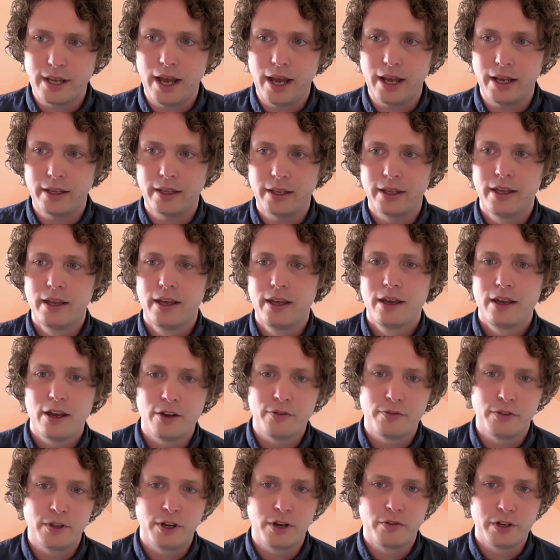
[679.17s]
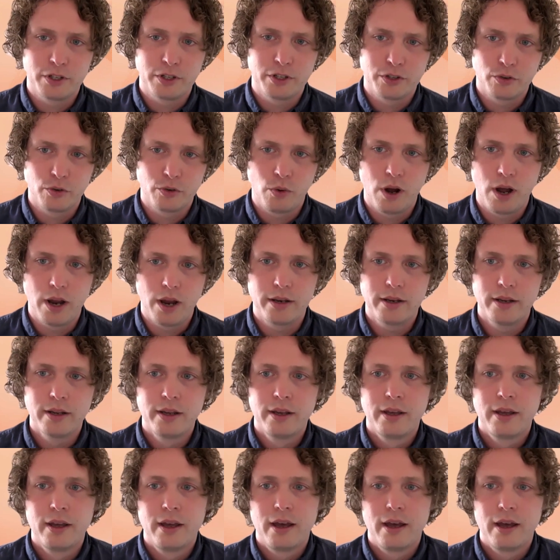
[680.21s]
tag of the original one.